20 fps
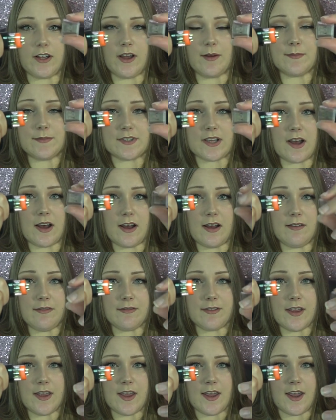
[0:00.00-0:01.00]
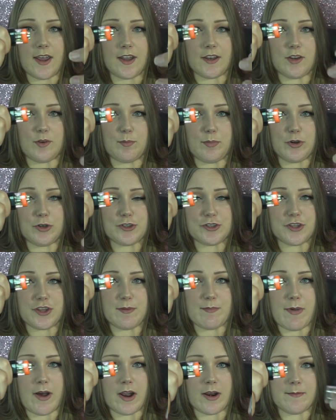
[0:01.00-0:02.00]
comes off, and you push the
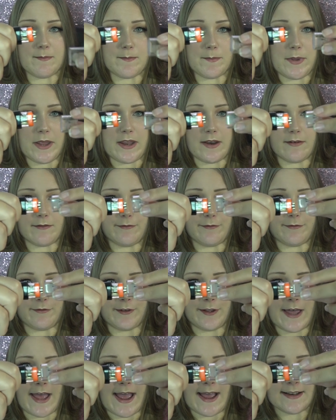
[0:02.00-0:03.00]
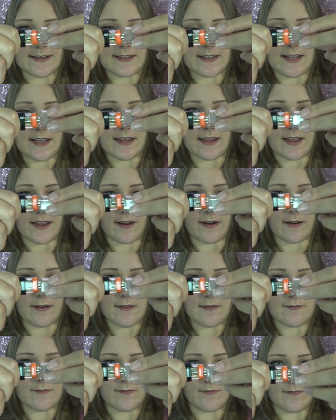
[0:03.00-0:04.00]
bottom pin flat in
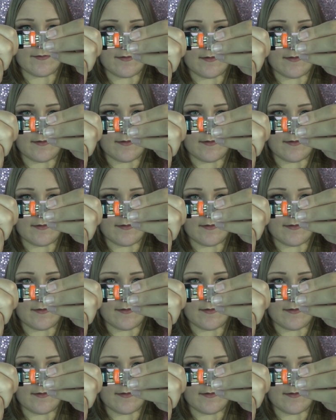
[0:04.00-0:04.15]
there,